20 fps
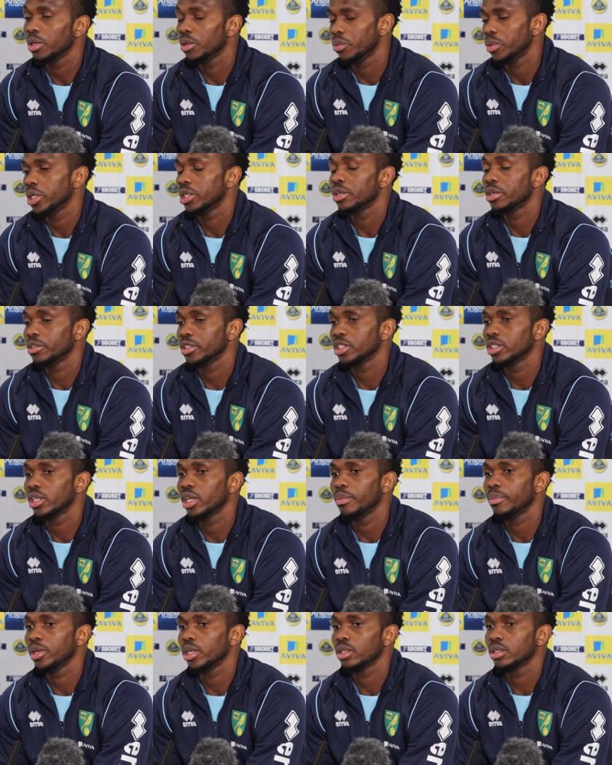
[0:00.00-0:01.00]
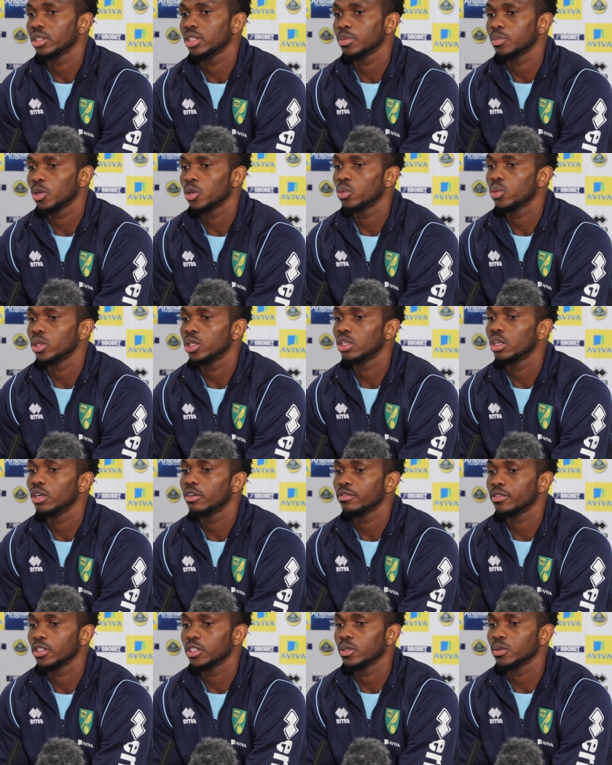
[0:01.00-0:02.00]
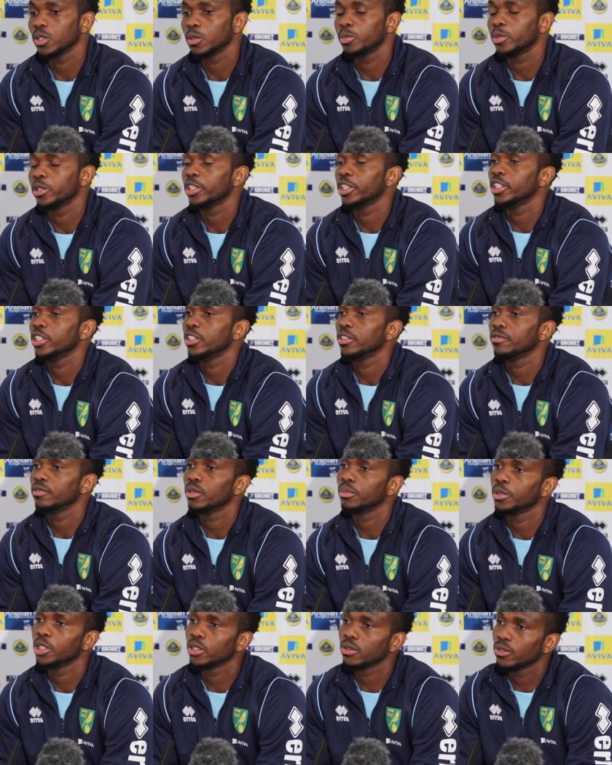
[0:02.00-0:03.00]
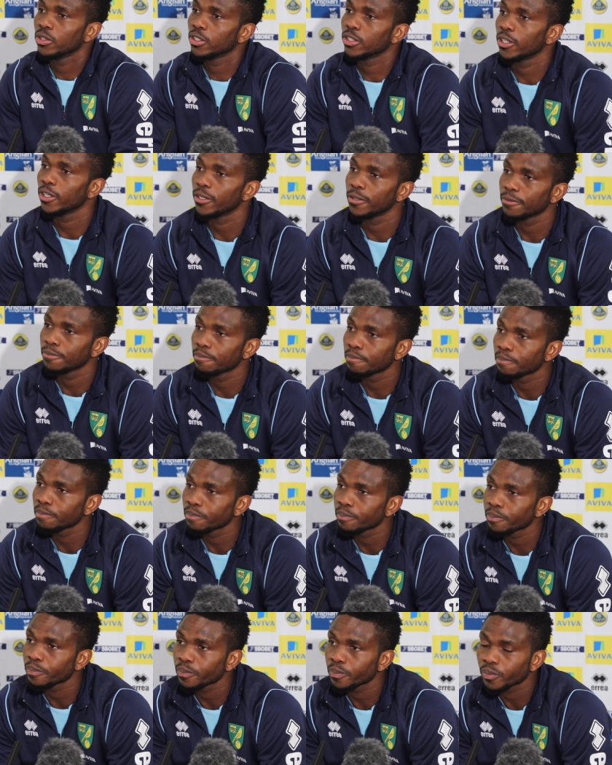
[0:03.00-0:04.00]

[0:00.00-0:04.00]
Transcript: But when Norwich came in and spoke with the gaffer, it was pretty easy for me to decide. So